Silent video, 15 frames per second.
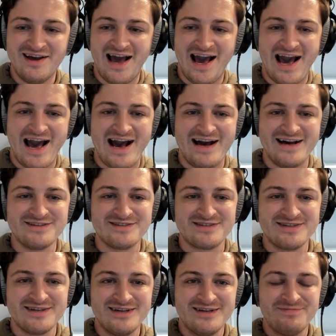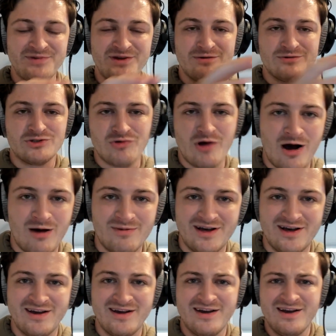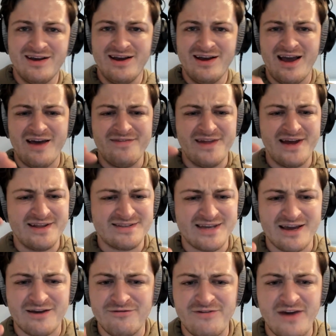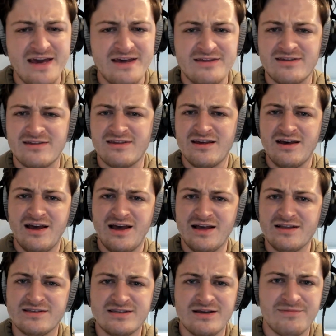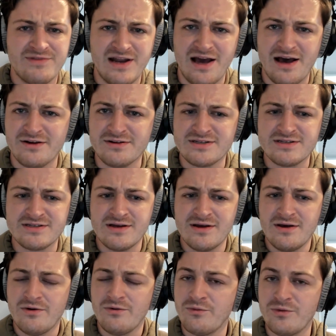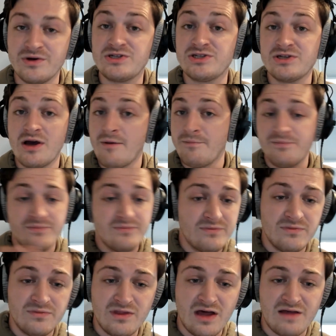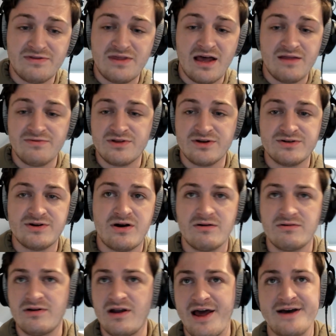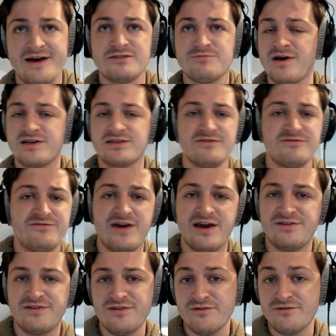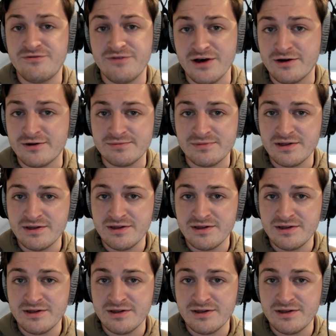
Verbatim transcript: as, you know, drama, and then it's like faith and something else, which, not that there aren't aspects of faith in the film.